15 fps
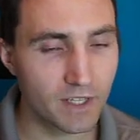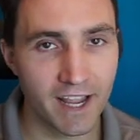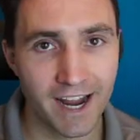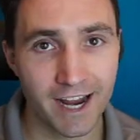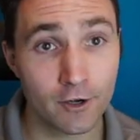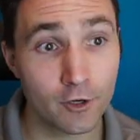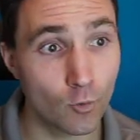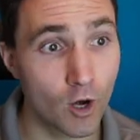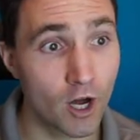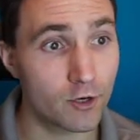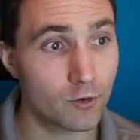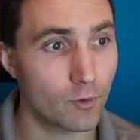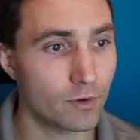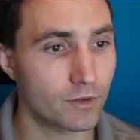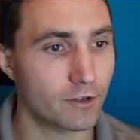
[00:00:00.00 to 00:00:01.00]
Air and
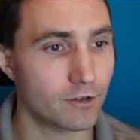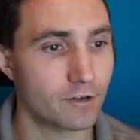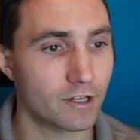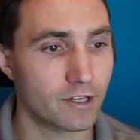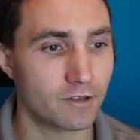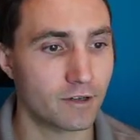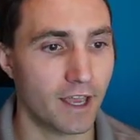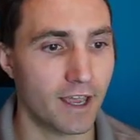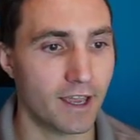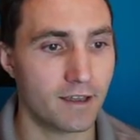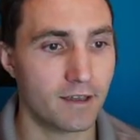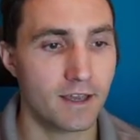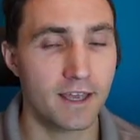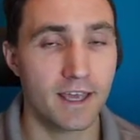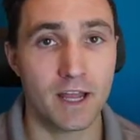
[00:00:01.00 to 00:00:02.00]
water we're learning, okay?
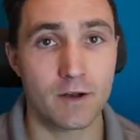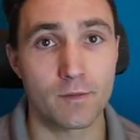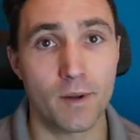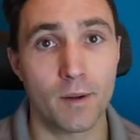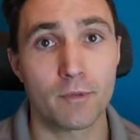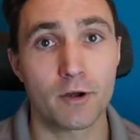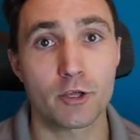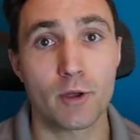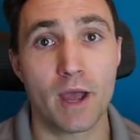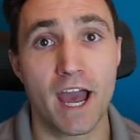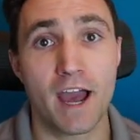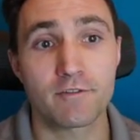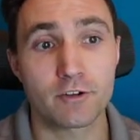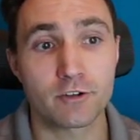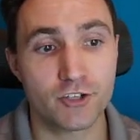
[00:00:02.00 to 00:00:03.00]
And remember, you
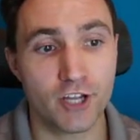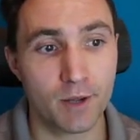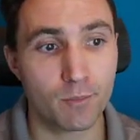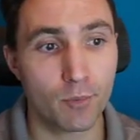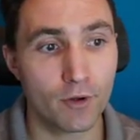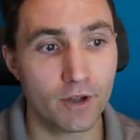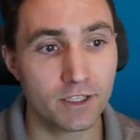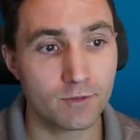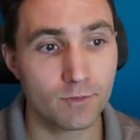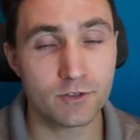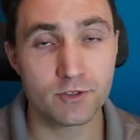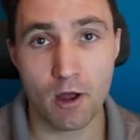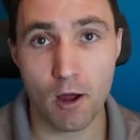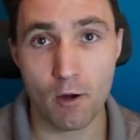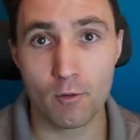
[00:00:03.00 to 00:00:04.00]
have your checkpoints,
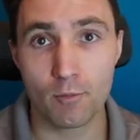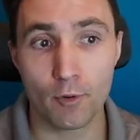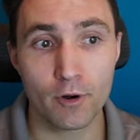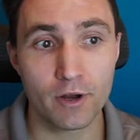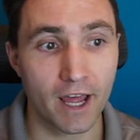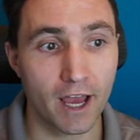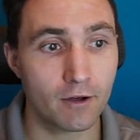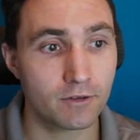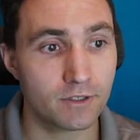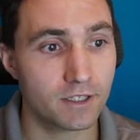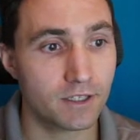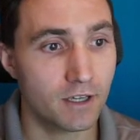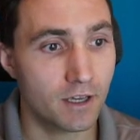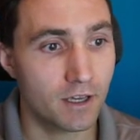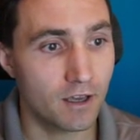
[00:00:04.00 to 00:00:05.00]
which I will point out.
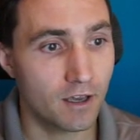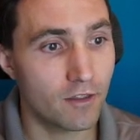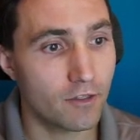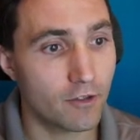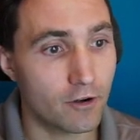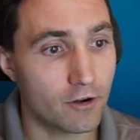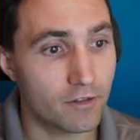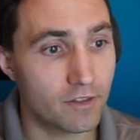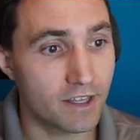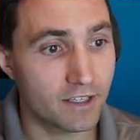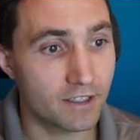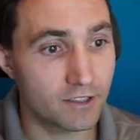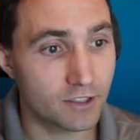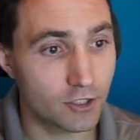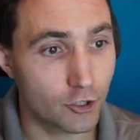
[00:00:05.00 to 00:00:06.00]
There are
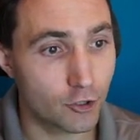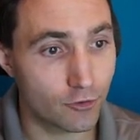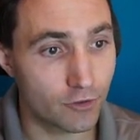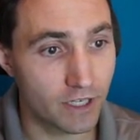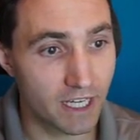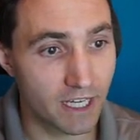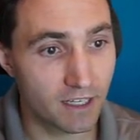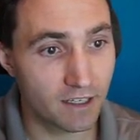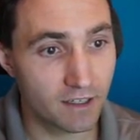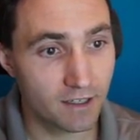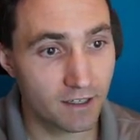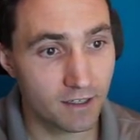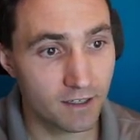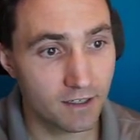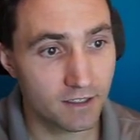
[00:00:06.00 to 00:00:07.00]
these
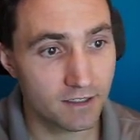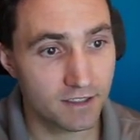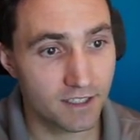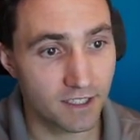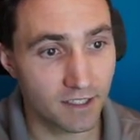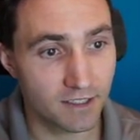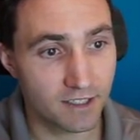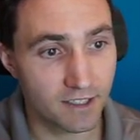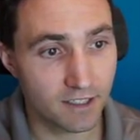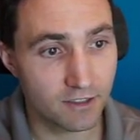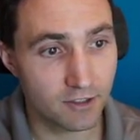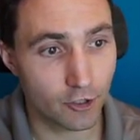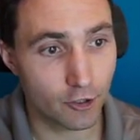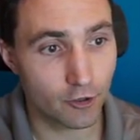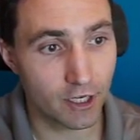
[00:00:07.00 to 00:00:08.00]
green sentences
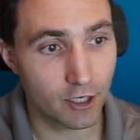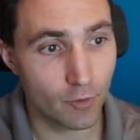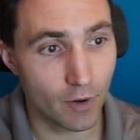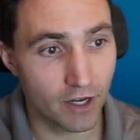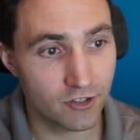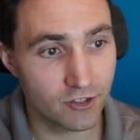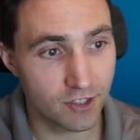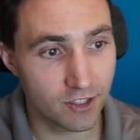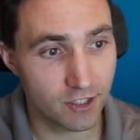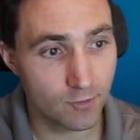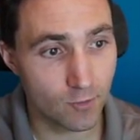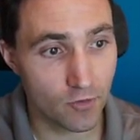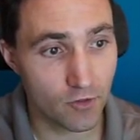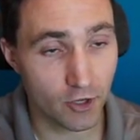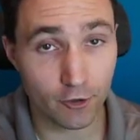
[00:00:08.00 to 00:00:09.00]
or green questions
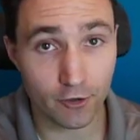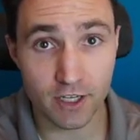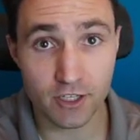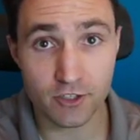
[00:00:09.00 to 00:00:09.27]
with a green